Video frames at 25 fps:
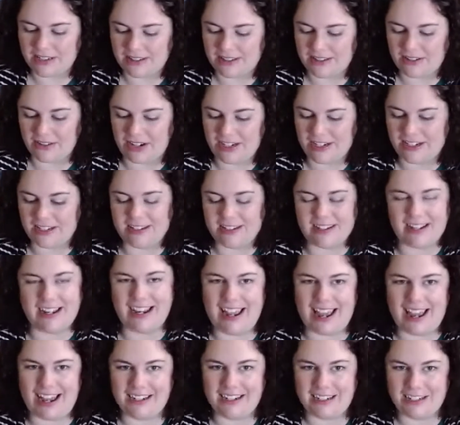So I just I
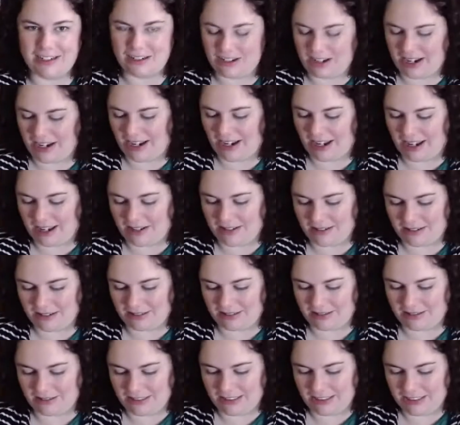had to I had to